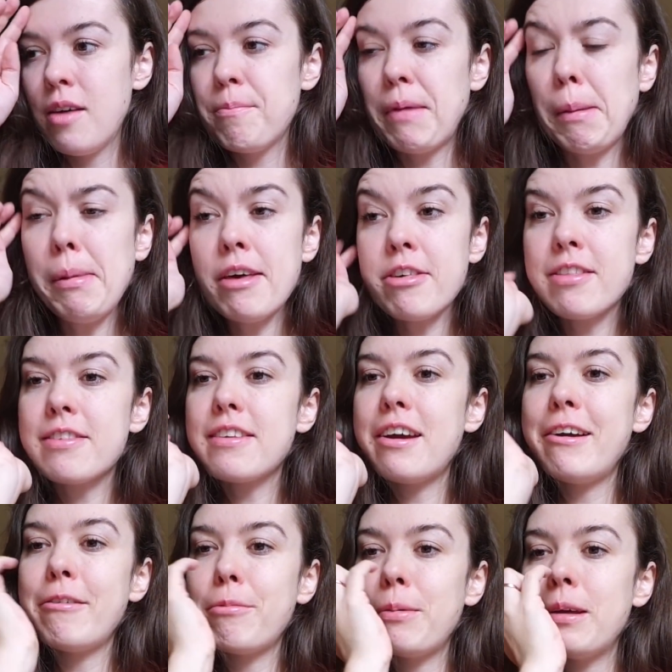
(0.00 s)
Maybe I should
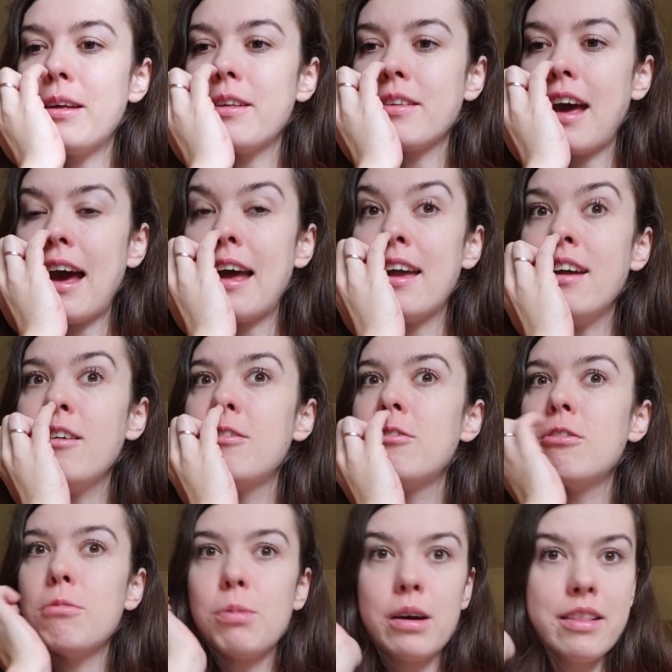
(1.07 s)
start with Kai,
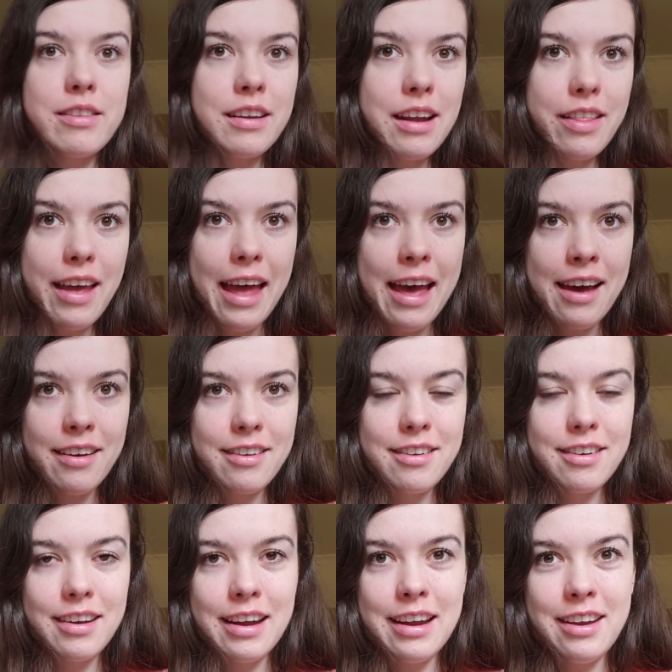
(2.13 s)
who wants another hat.
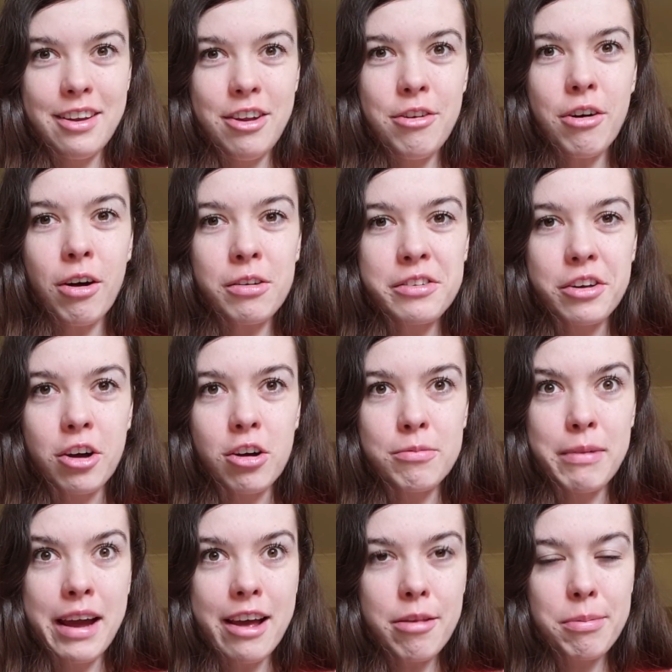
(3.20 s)
And you all know
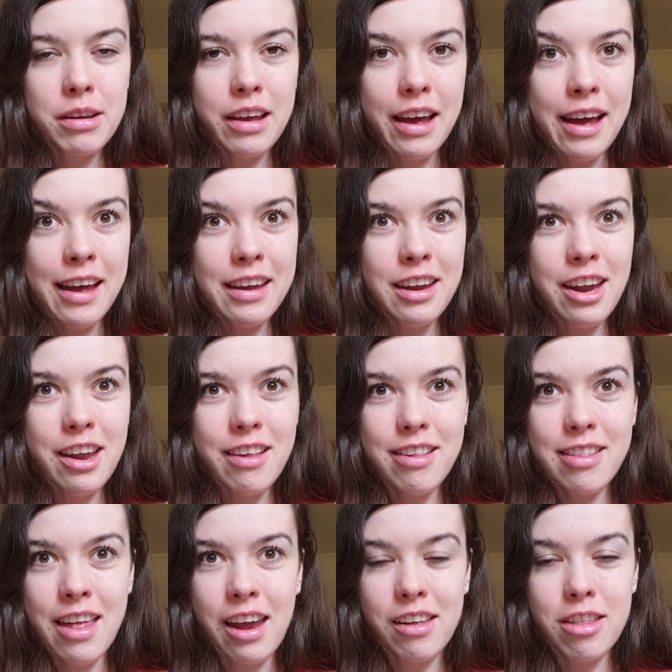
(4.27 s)
my husband Kai,
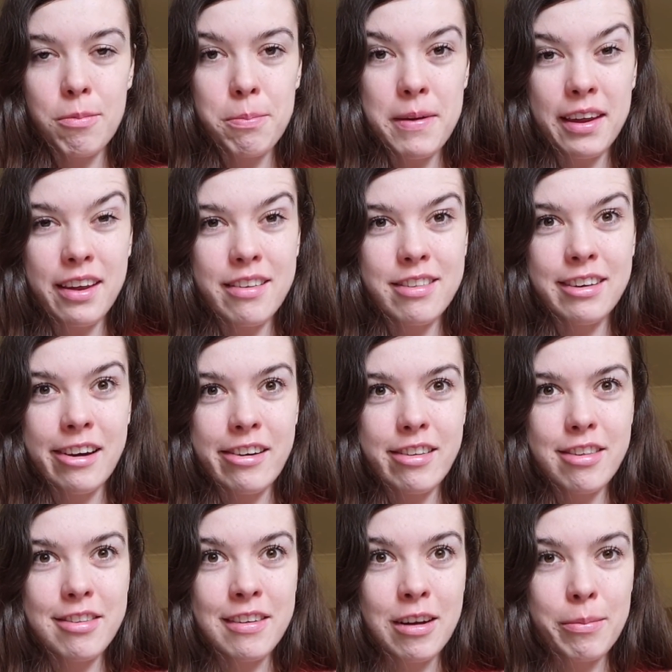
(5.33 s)
he's like the biggest yarn
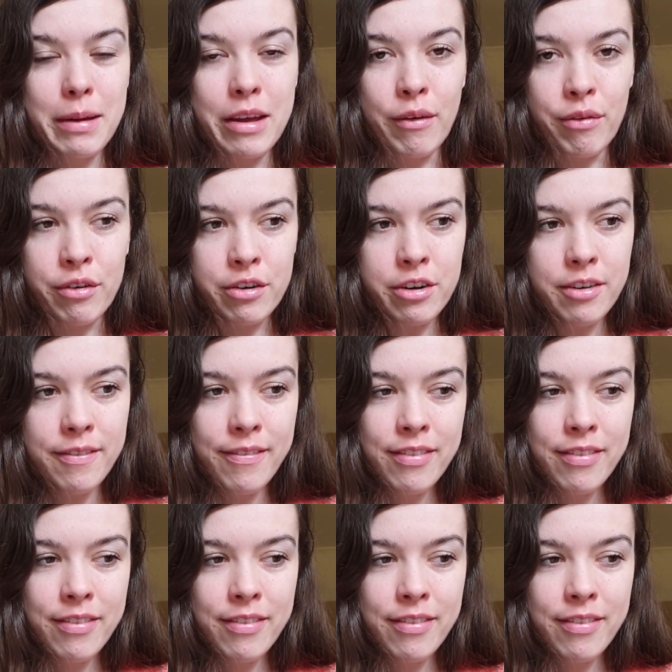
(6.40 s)
snob ever.